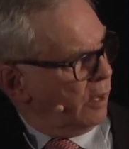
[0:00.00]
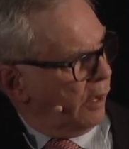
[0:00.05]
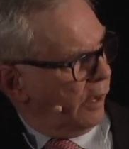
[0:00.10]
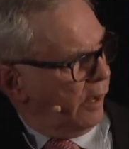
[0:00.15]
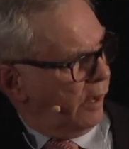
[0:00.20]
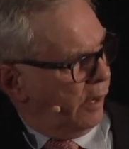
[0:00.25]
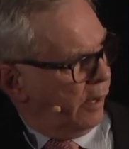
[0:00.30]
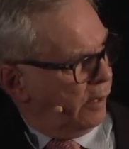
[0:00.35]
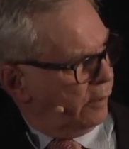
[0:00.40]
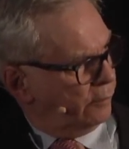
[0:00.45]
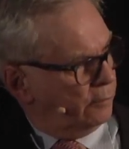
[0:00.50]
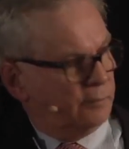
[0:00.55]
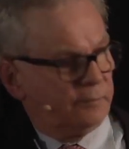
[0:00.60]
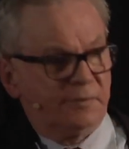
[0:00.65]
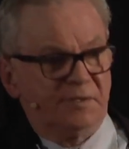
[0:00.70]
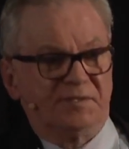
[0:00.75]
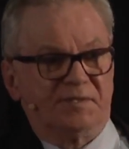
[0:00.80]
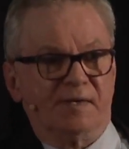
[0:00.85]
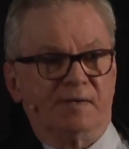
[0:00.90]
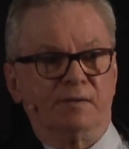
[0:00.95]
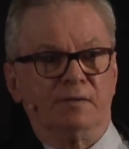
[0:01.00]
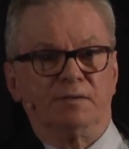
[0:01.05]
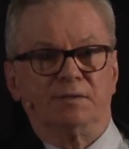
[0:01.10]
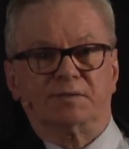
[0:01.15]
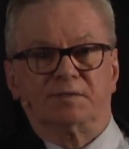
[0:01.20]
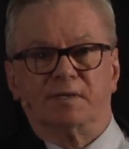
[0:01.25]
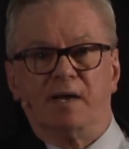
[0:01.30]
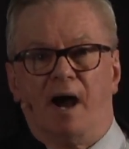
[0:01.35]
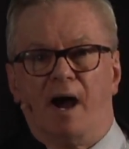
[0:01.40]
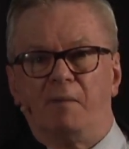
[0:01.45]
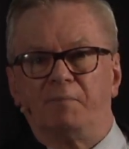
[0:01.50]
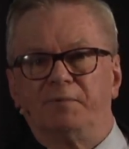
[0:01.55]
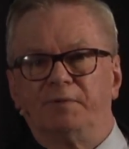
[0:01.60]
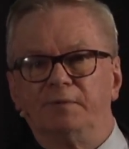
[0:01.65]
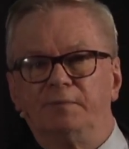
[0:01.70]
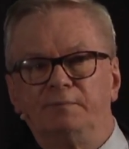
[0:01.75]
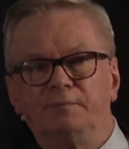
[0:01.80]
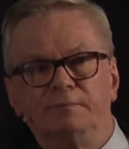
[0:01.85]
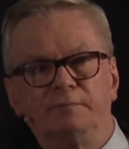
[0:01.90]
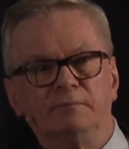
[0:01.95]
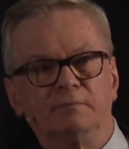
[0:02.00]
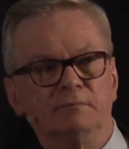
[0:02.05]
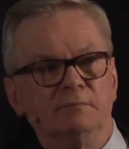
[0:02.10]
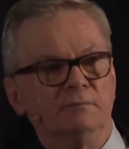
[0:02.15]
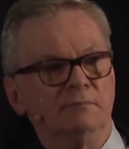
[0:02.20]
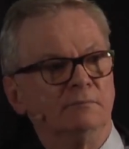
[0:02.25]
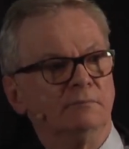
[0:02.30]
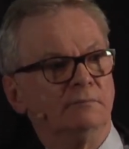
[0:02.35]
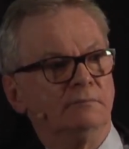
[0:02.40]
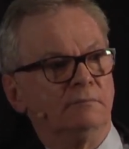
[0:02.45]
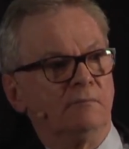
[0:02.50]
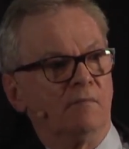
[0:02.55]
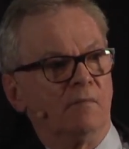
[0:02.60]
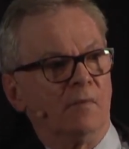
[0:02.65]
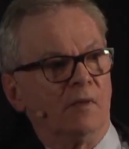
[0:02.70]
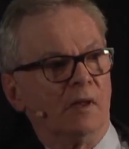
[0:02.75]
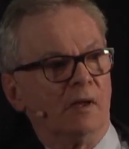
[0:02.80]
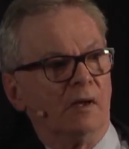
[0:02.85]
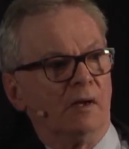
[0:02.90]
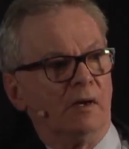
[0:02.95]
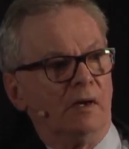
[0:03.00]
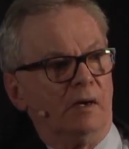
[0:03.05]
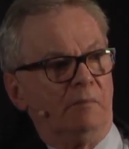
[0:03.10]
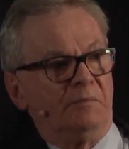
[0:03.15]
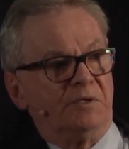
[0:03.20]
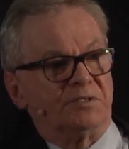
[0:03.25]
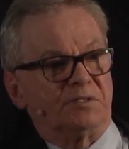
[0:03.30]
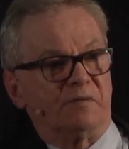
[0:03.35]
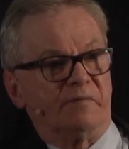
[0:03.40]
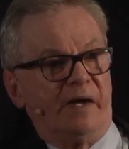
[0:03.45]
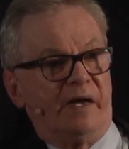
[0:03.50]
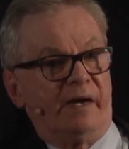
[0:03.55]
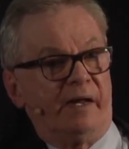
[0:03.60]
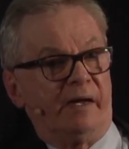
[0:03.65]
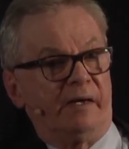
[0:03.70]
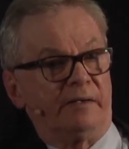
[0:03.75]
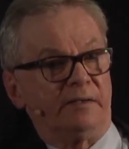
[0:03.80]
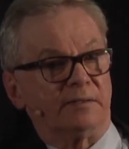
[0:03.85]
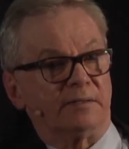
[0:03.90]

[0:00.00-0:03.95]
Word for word: and the signal stopped. And Mister Van Anda